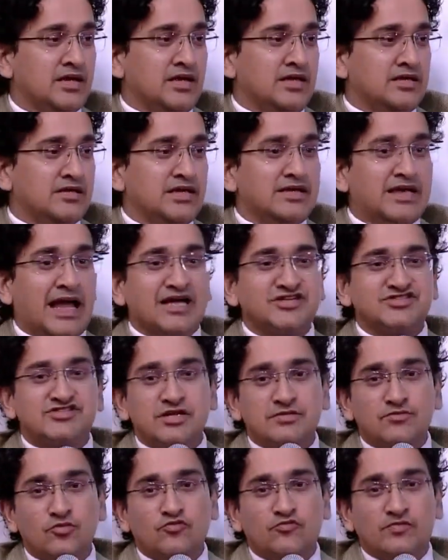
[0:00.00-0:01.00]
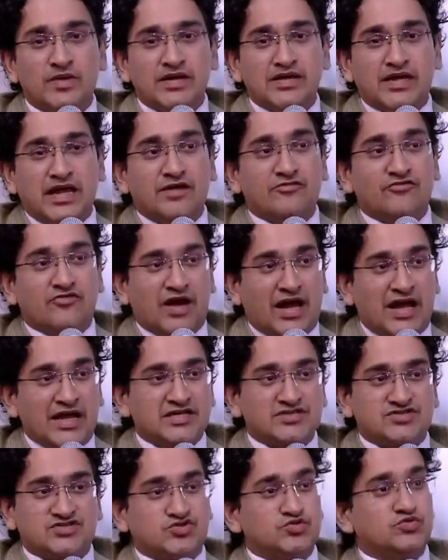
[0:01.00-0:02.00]
The national movement gave
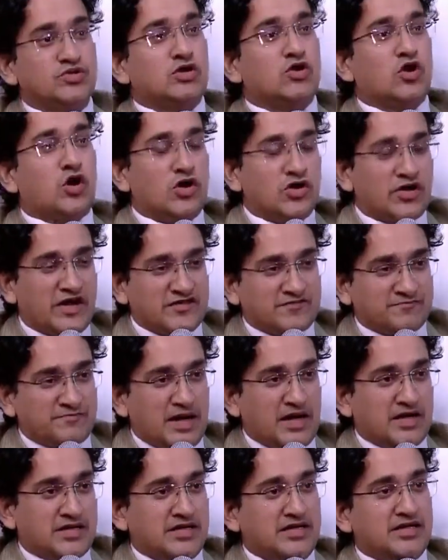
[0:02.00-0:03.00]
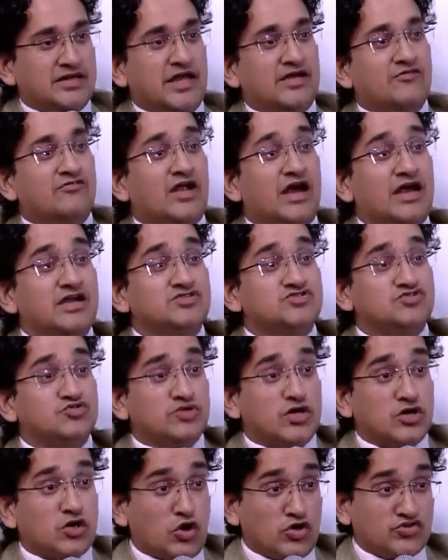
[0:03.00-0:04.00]
rise to the Congress Party, gave rise to
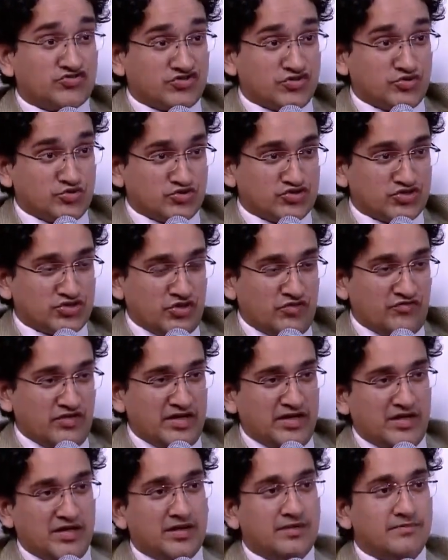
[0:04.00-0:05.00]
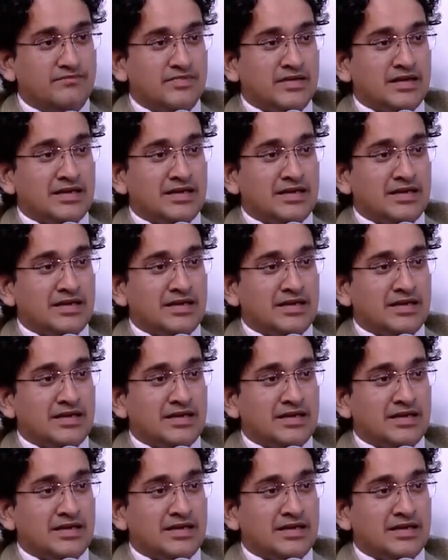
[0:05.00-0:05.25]
the Constitution of India.